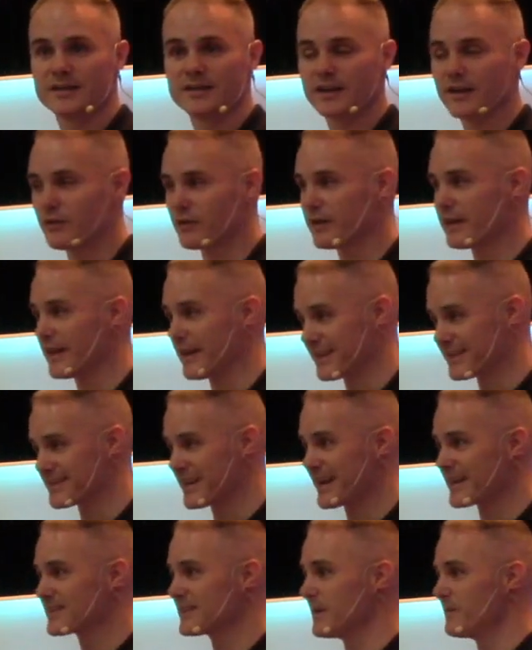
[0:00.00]
I read that
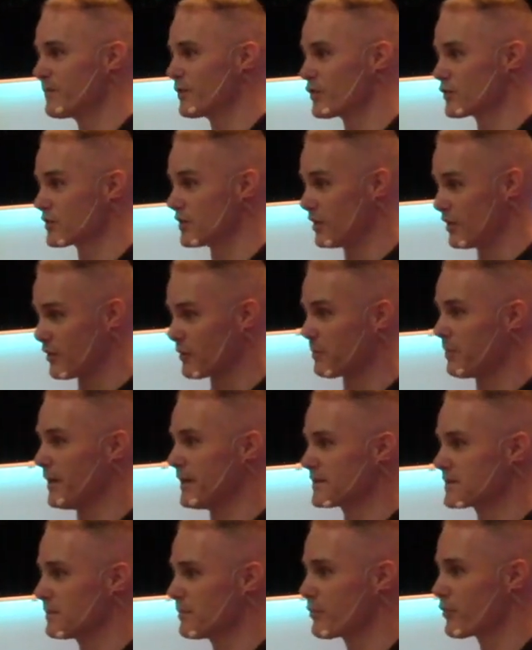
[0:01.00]
exact same verse in another
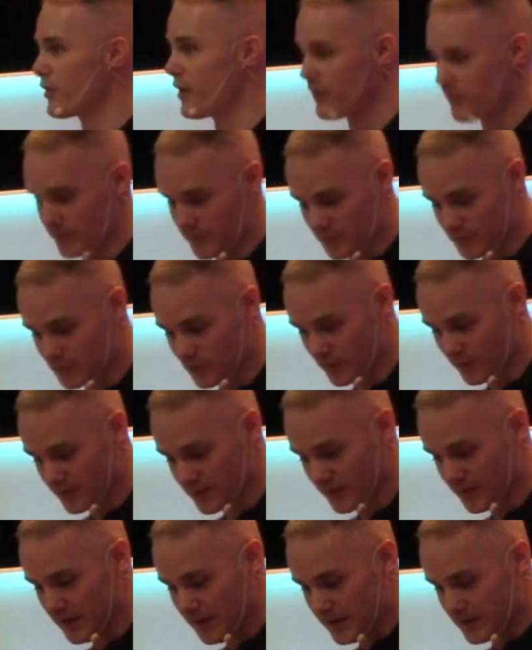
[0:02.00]
place in Proverbs, so it's,
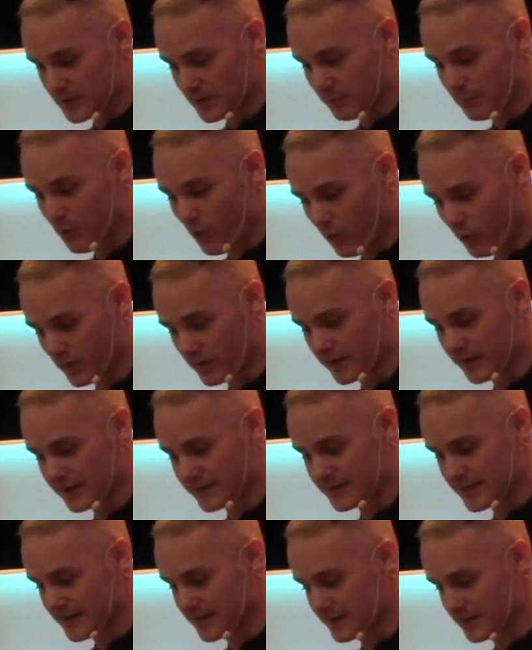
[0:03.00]
a, it's important. It
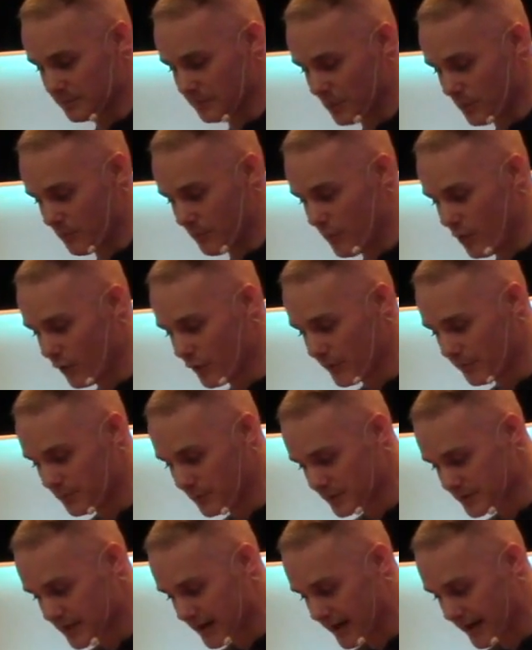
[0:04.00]
says it m-
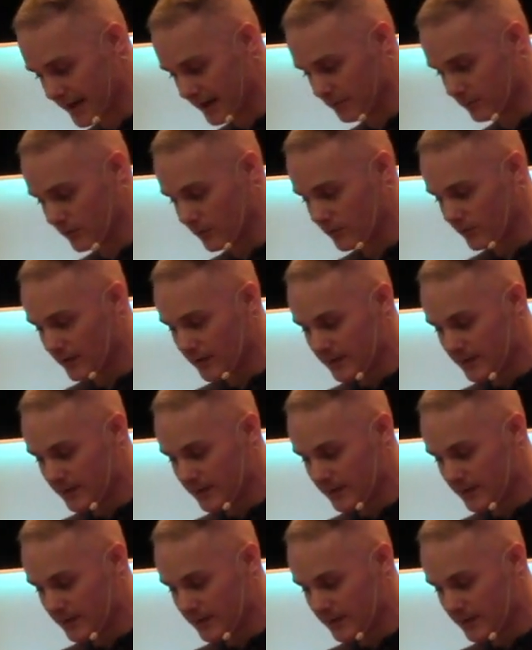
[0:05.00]
multiple times.